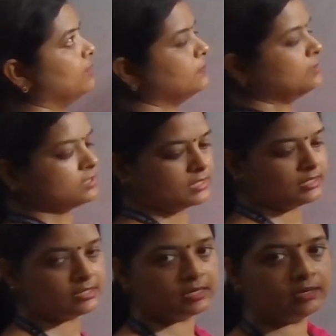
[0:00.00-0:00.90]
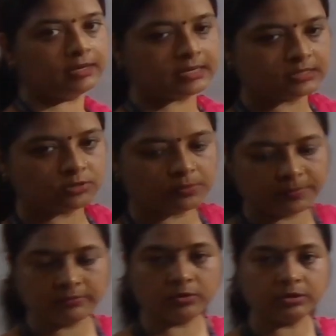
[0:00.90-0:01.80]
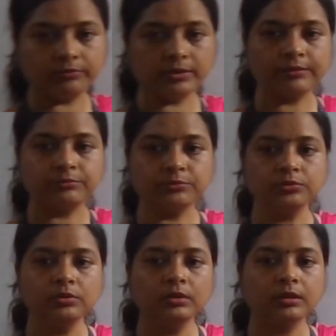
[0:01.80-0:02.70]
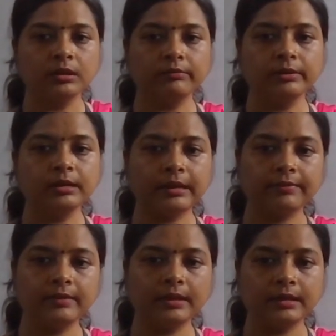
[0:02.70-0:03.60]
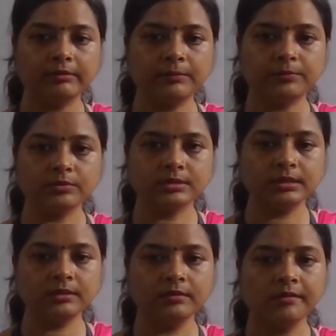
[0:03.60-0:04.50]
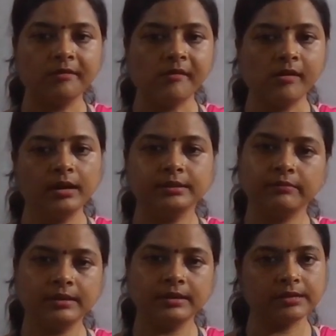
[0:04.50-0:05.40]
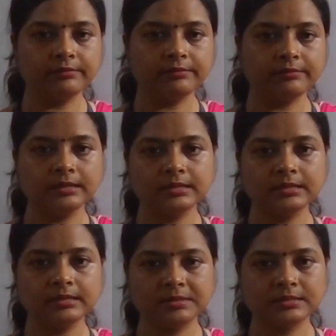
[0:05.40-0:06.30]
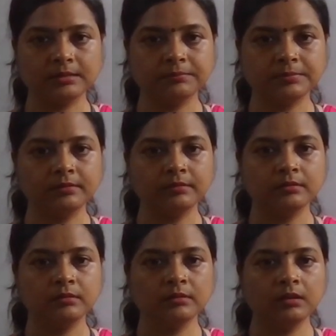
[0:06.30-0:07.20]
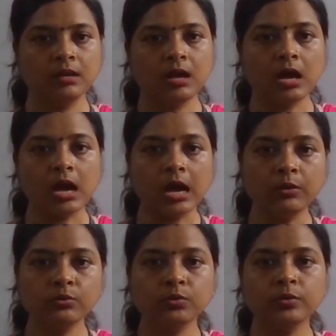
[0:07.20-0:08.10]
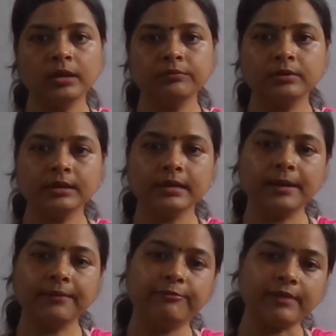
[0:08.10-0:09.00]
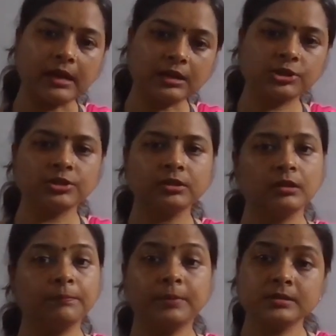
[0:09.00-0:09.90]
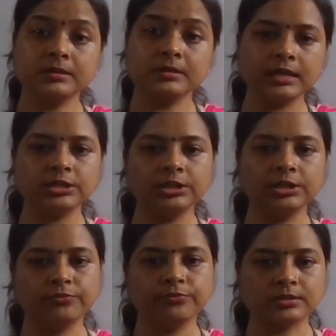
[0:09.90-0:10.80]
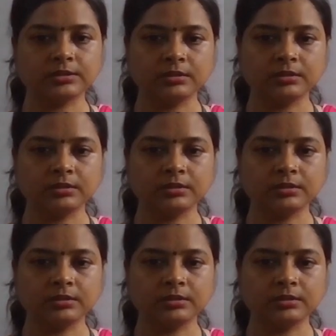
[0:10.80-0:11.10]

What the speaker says: me see the next topic what we have to cover, and then I will proceed. Otherwise I will take the same example. How to convert a fraction, percentage into fraction.